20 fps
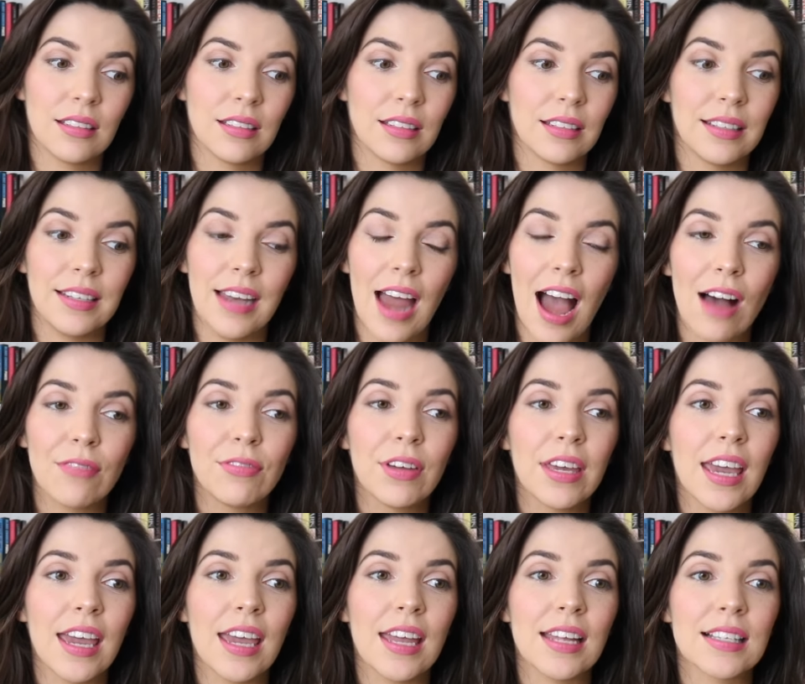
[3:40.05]

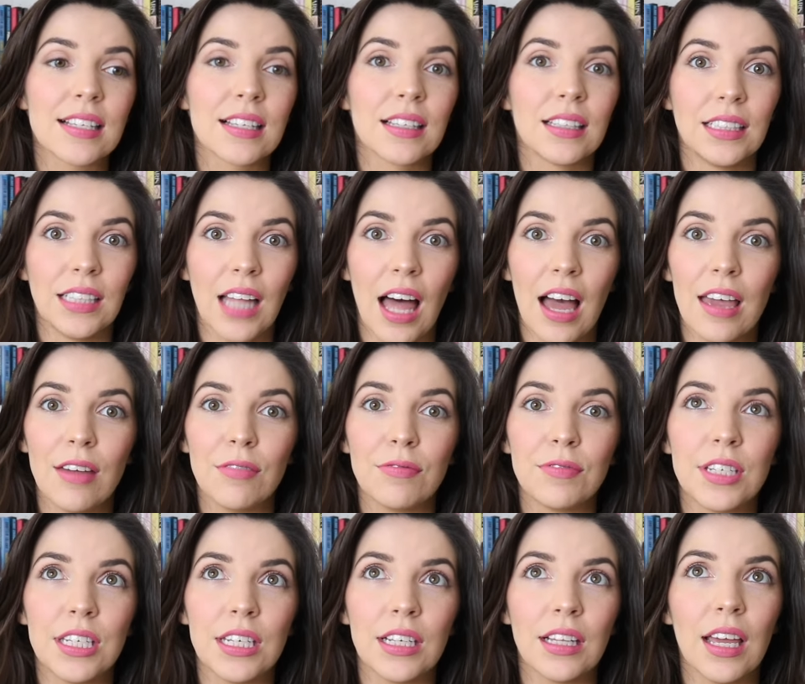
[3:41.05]
navigates
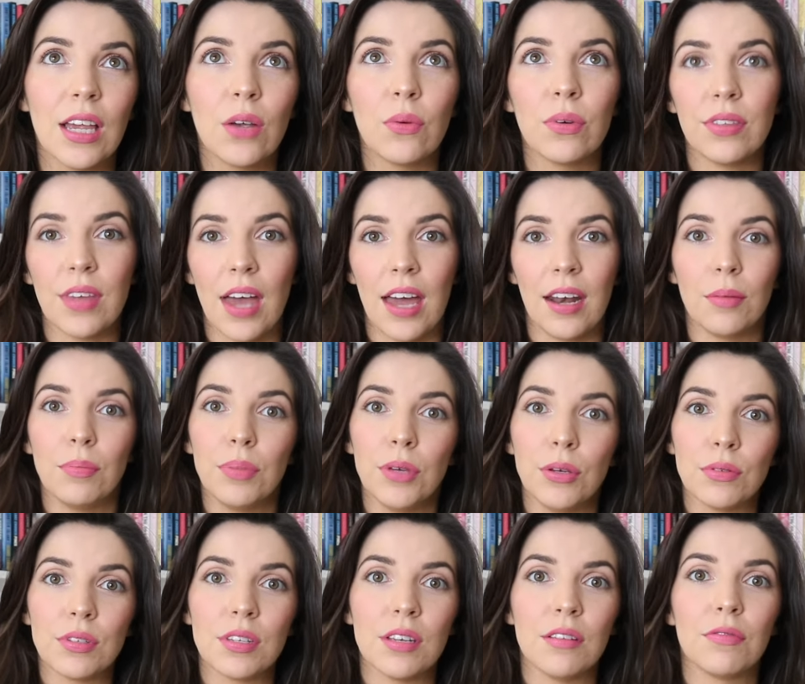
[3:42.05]
life dealing with an
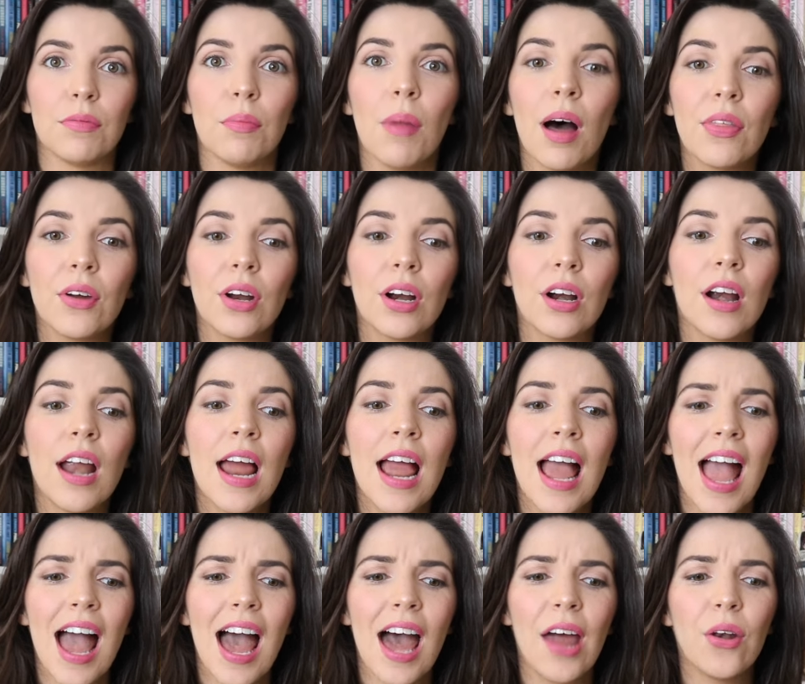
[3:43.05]
abusive mother
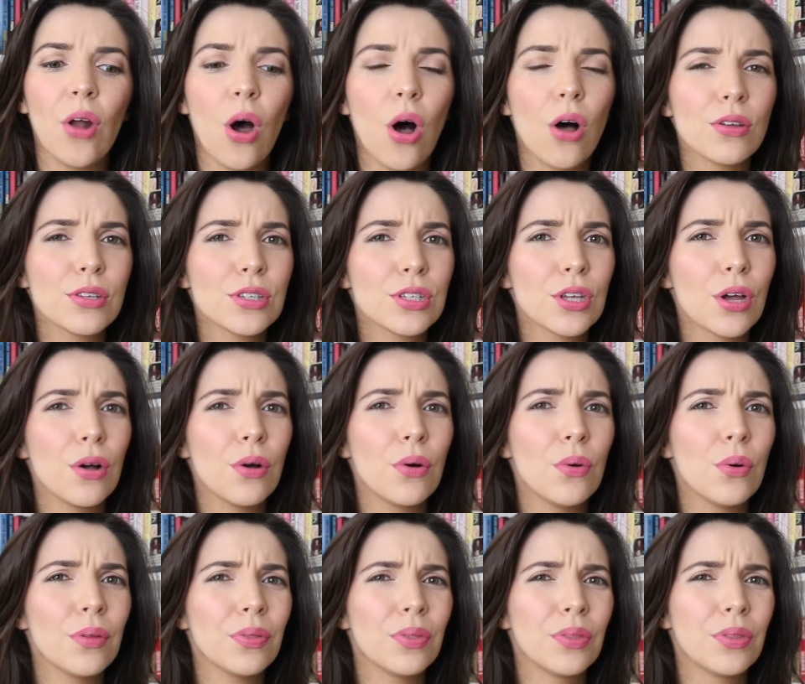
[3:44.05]
and
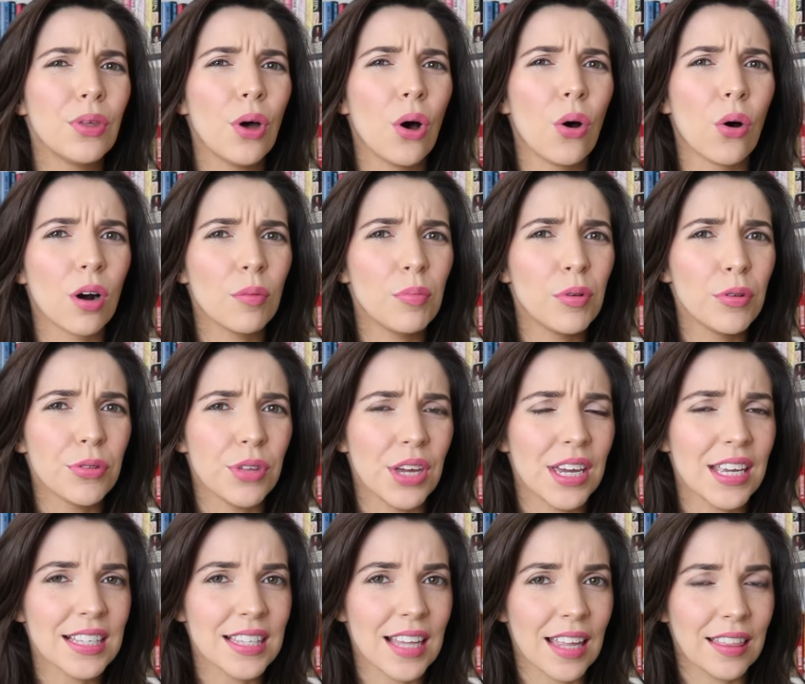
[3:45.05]
also the horrible
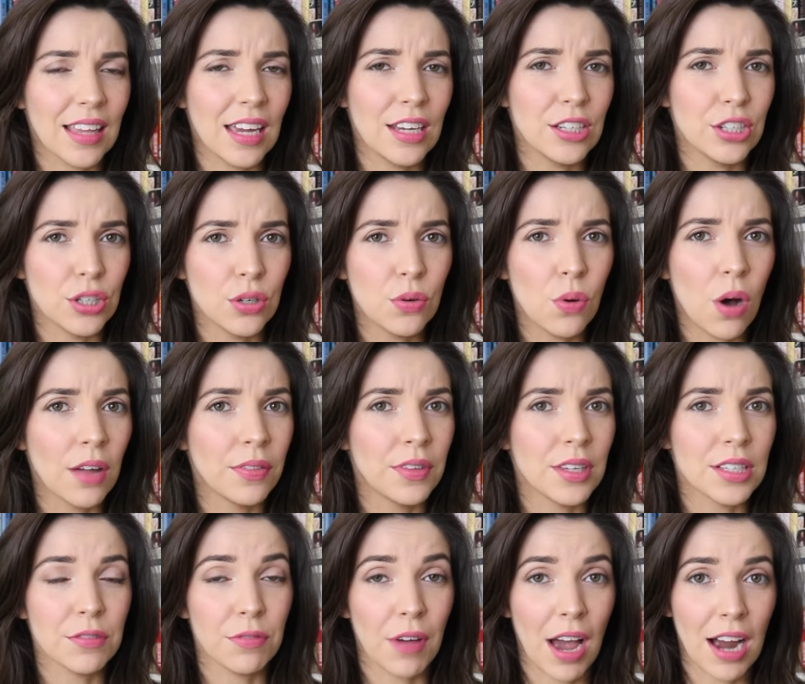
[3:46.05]
things that they do on
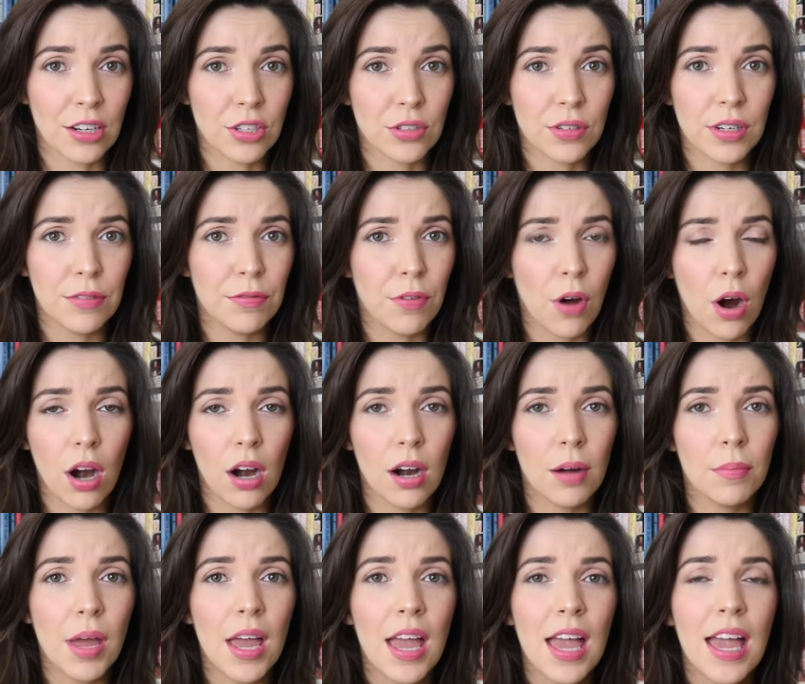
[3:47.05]
this factory
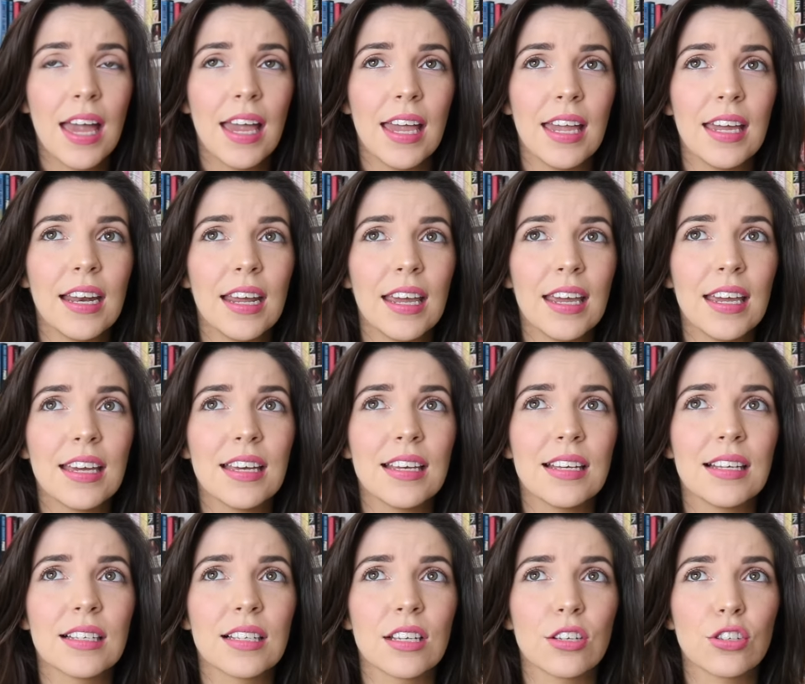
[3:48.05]
farm. It
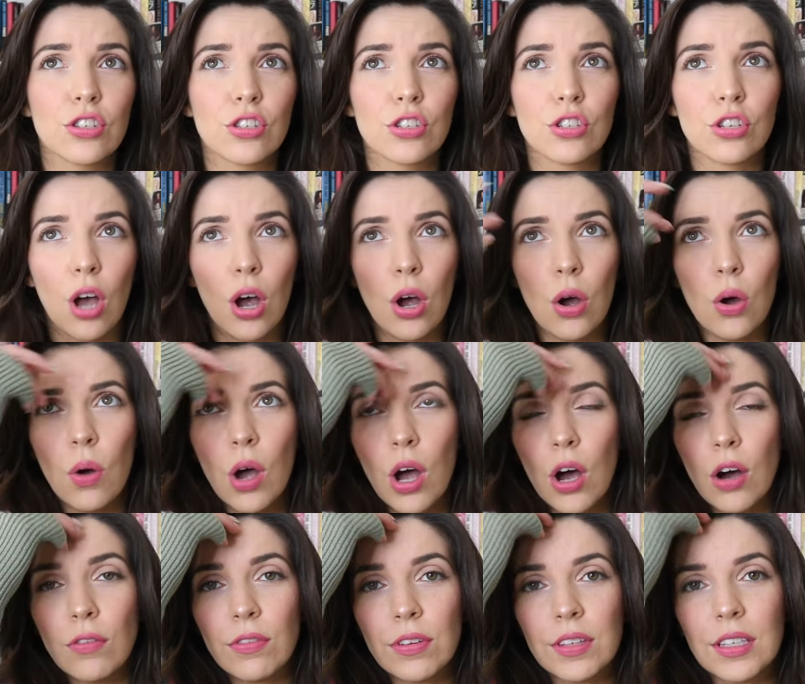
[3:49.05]
is so
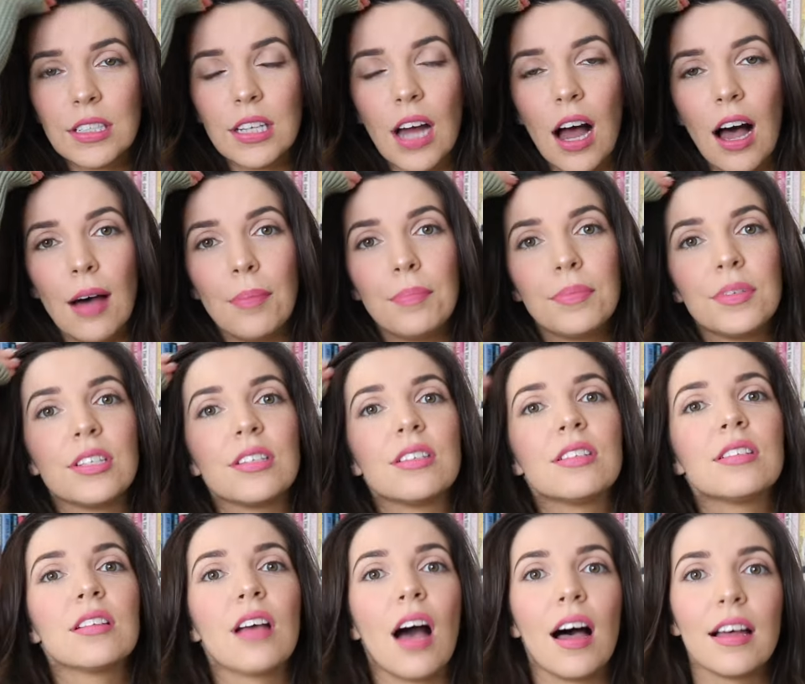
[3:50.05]
over the top
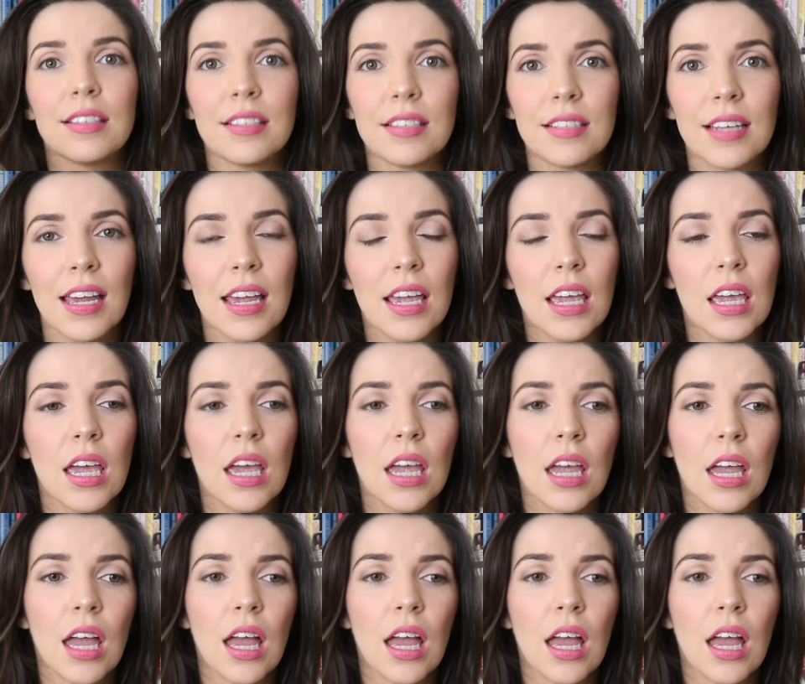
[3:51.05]
disgusting.